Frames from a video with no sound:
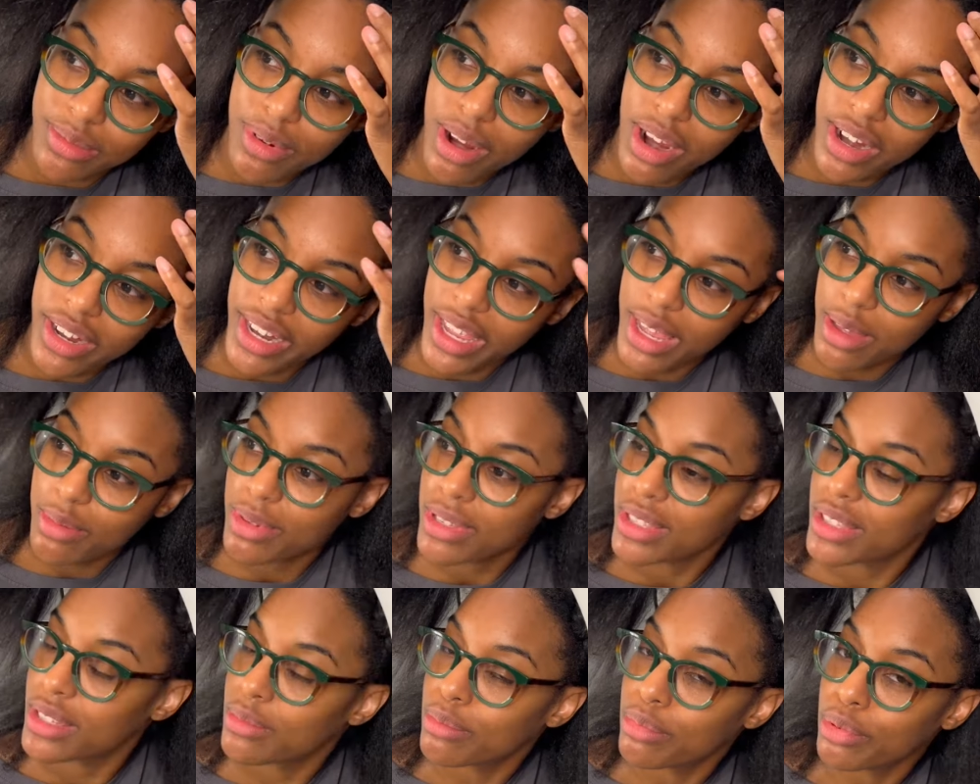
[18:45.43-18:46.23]
Her name
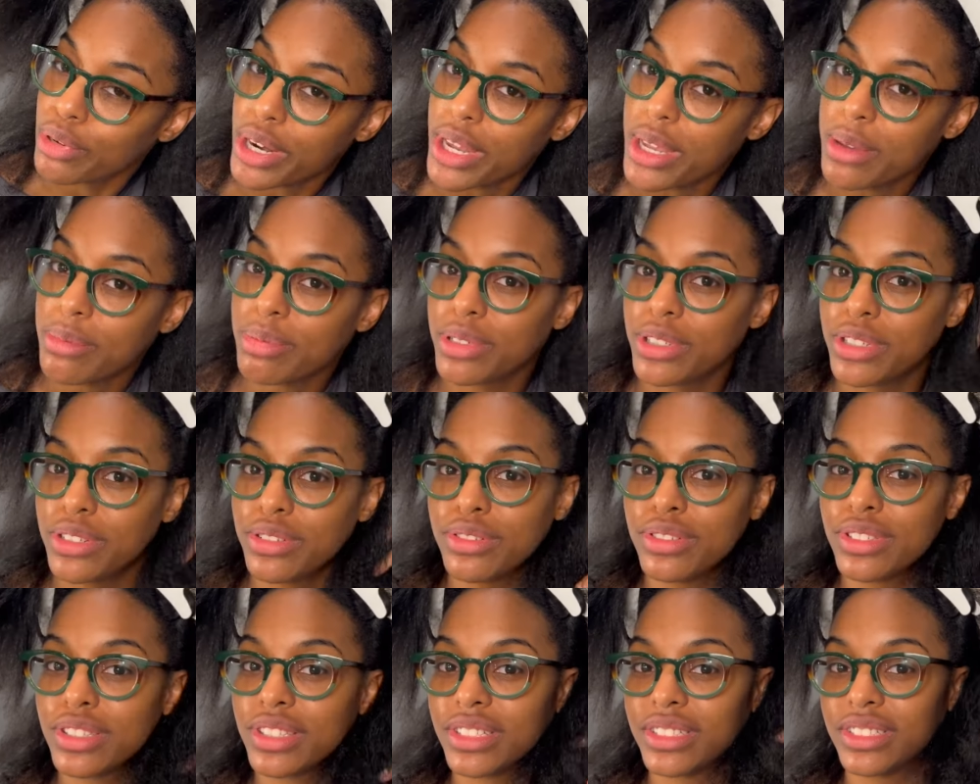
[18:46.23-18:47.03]
is the braid
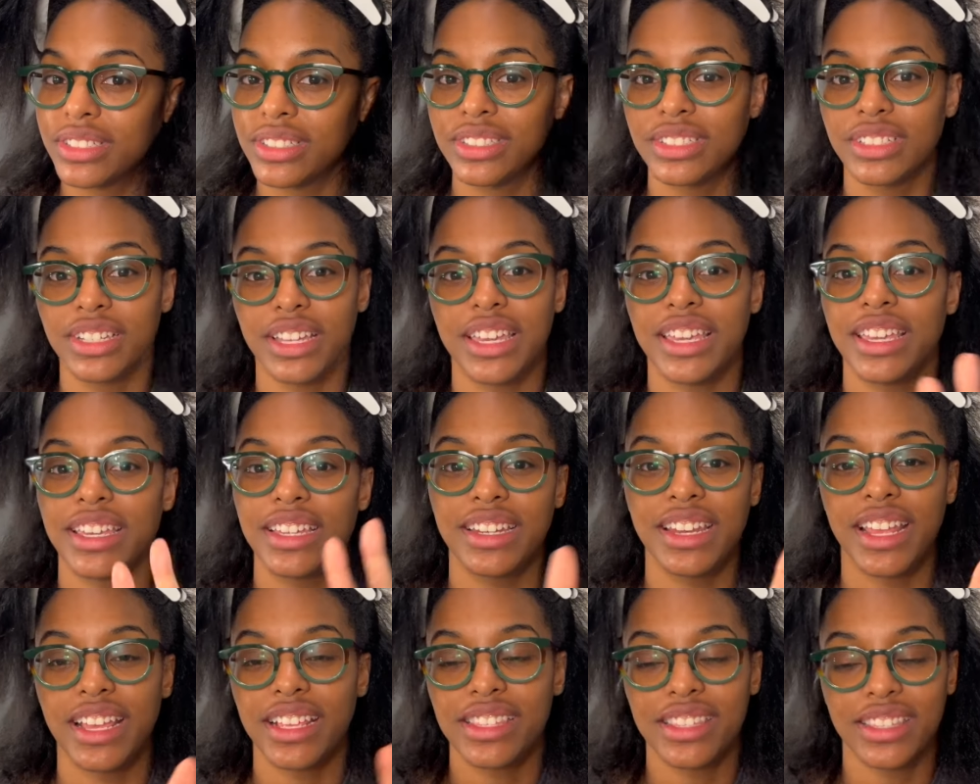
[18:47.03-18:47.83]
producer, and
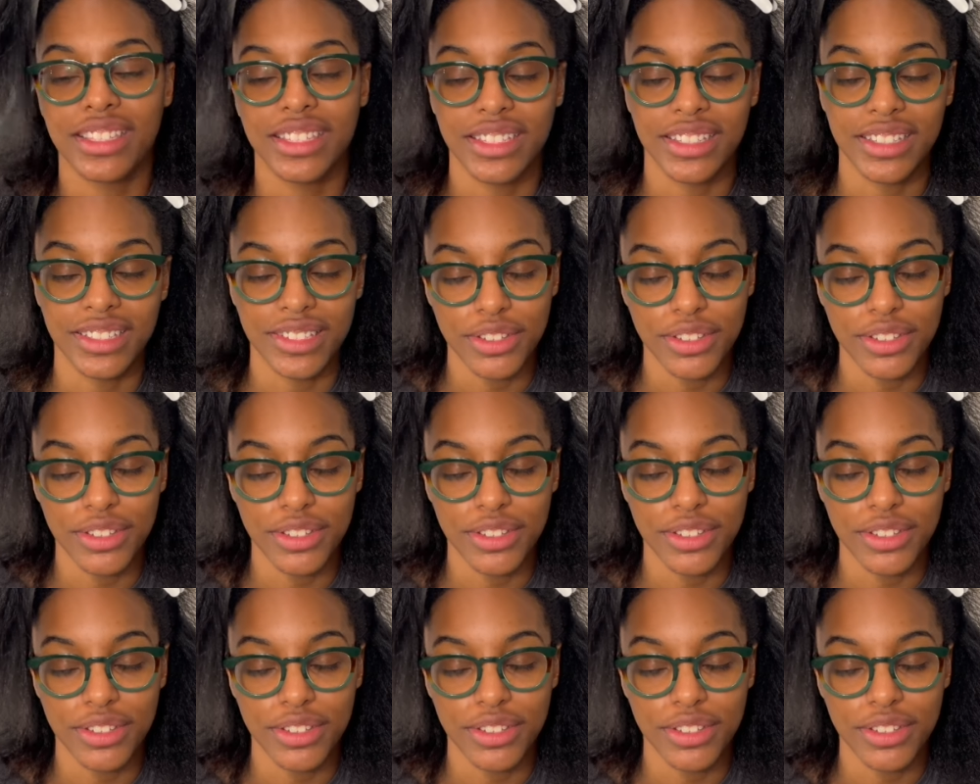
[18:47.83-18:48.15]
that's it.